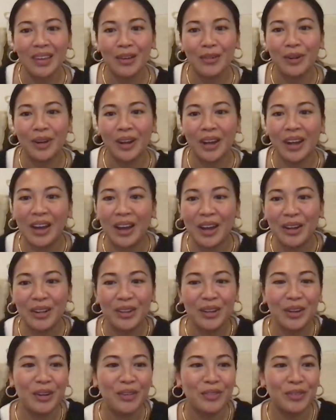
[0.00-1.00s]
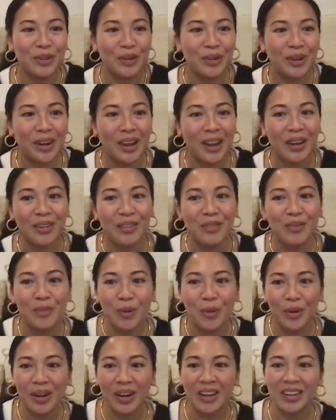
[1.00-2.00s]
Raquel L of Creative
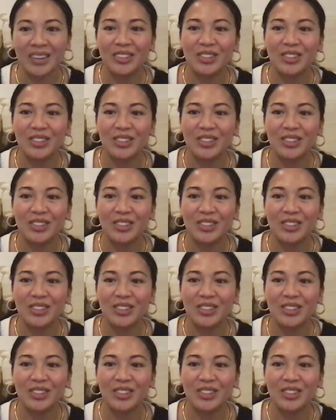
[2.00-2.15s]
Morning.